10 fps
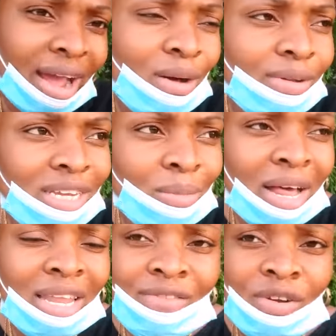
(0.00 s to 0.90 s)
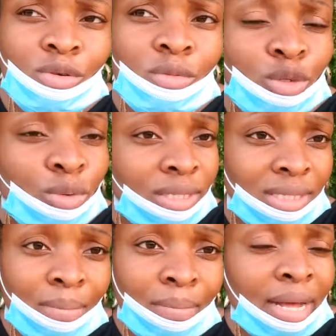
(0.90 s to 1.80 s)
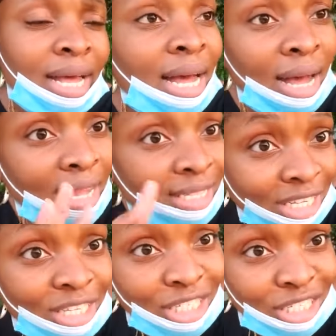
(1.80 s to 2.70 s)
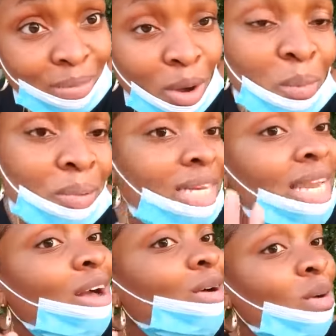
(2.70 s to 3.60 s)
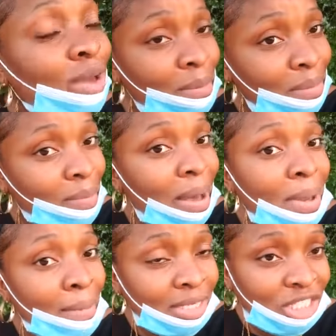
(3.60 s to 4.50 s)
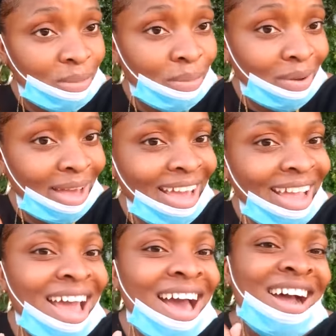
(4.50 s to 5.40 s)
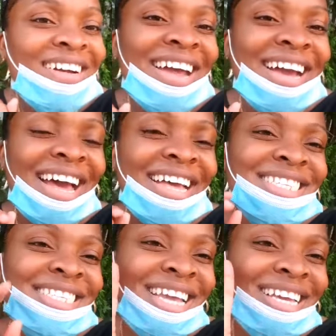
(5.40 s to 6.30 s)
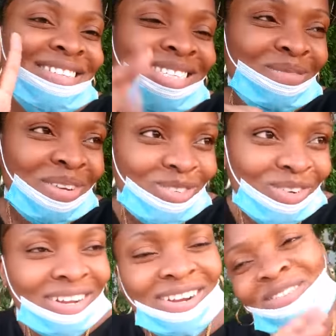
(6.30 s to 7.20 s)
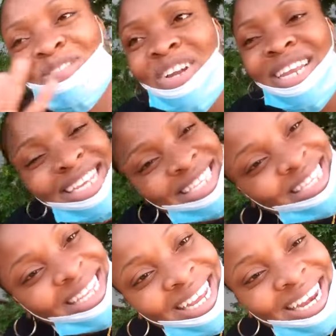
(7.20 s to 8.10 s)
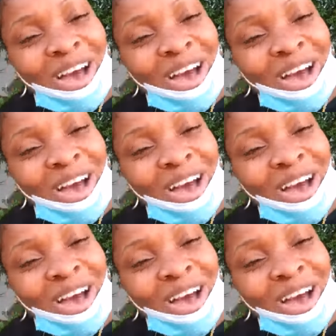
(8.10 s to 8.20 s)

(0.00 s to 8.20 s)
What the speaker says: out in my living room doing Zumba until the gym opened. Then I could go get me my membership, okay? All right, guys. Thank you so much for listening.